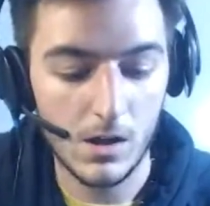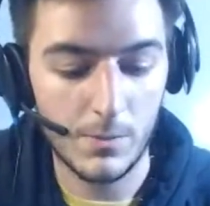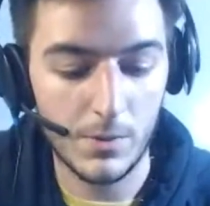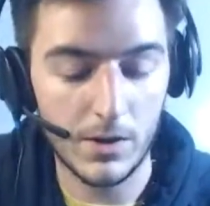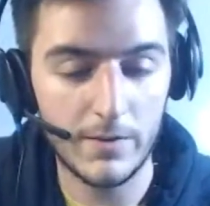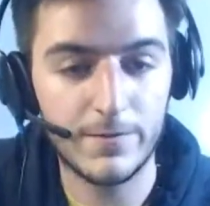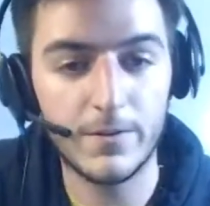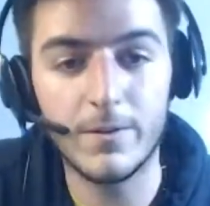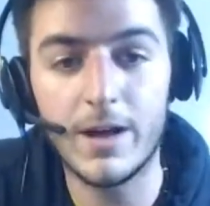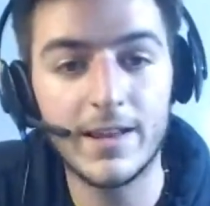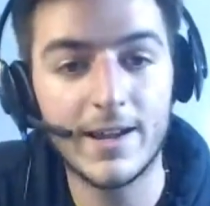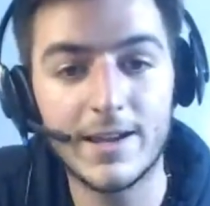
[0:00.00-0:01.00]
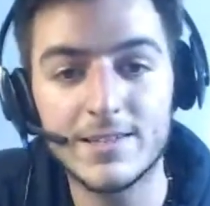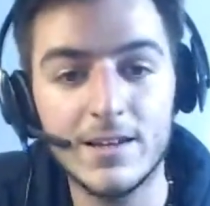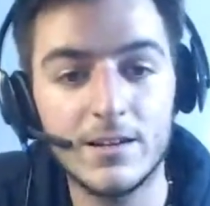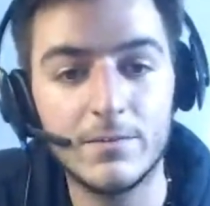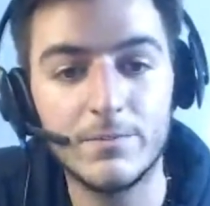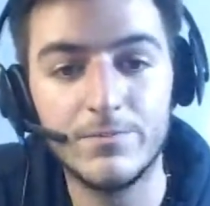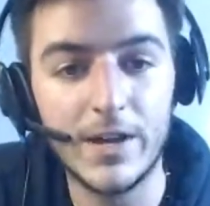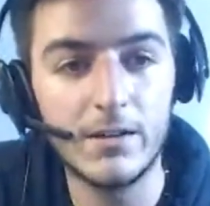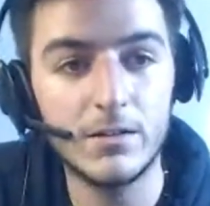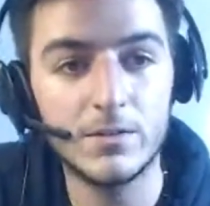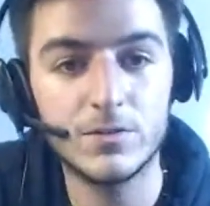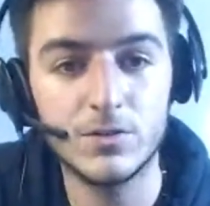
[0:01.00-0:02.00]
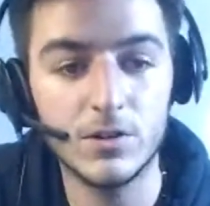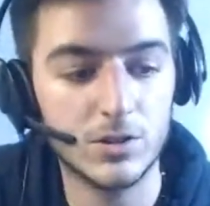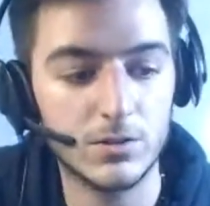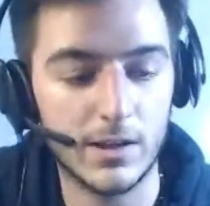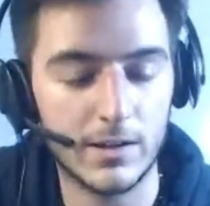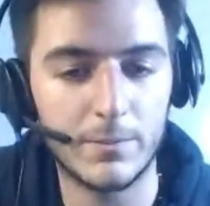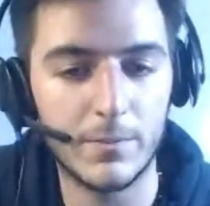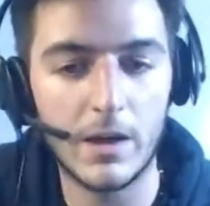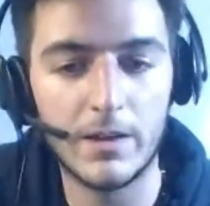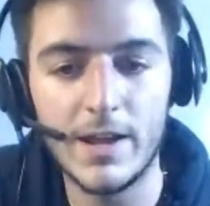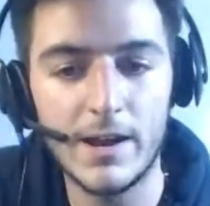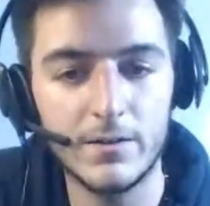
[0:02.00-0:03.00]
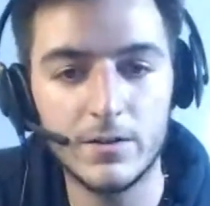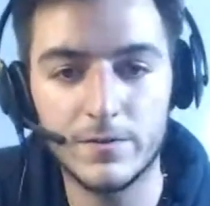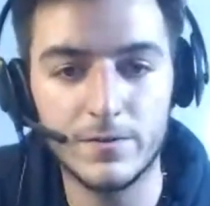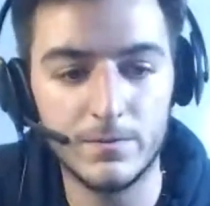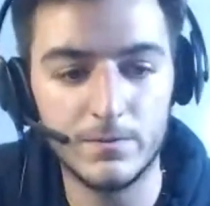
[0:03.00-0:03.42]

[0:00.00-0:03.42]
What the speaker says: But like I said, narrative structure, like a narrative.